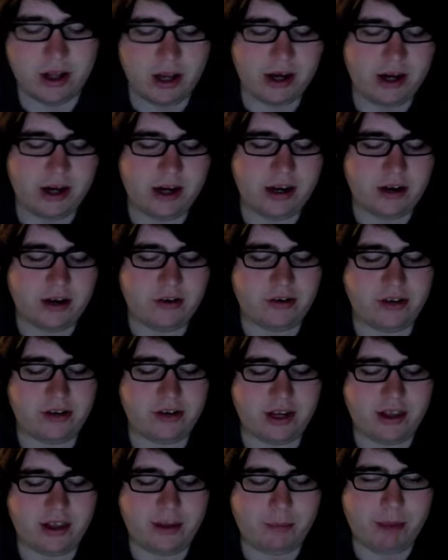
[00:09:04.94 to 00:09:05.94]
you need to
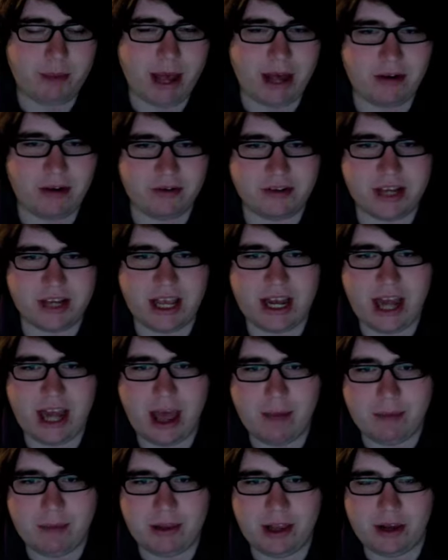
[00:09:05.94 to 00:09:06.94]
understand that patterns can't
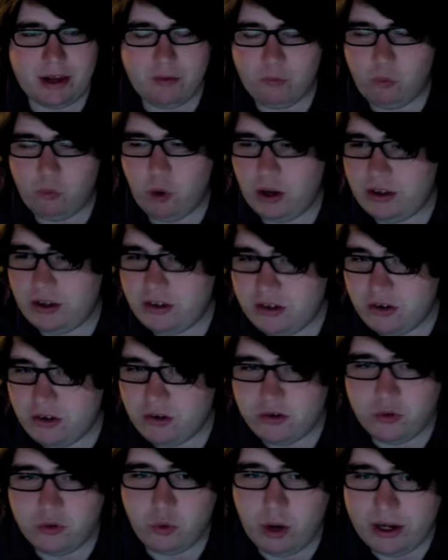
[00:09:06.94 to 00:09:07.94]
happen like once or
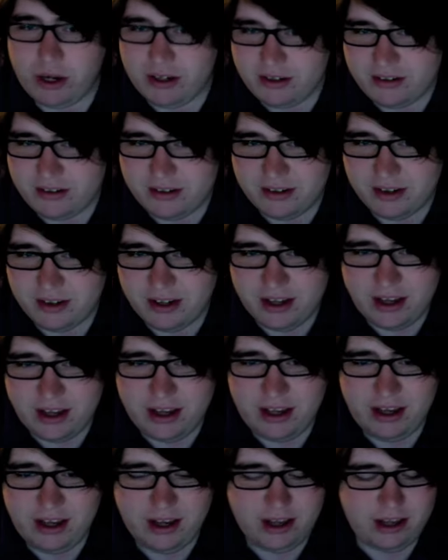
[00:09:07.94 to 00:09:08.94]
twice.
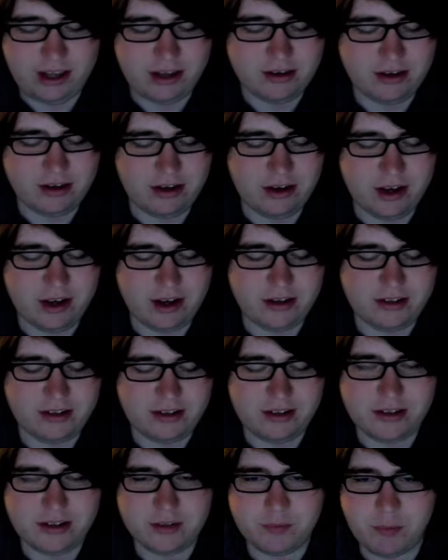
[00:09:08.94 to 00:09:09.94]
You got to
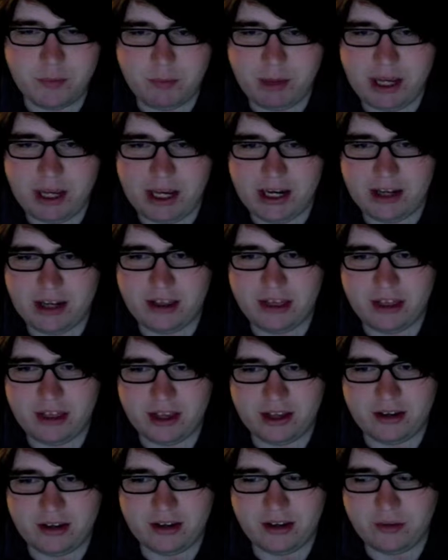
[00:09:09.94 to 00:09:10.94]
see some repeated
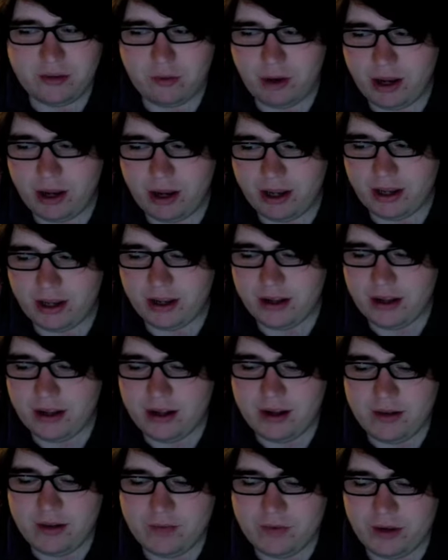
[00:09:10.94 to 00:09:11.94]
things. That's why
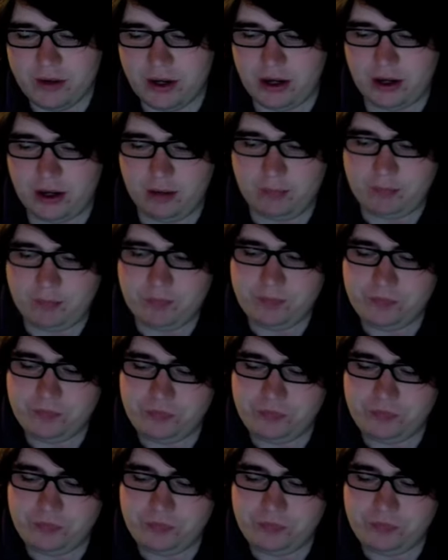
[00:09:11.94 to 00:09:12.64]
the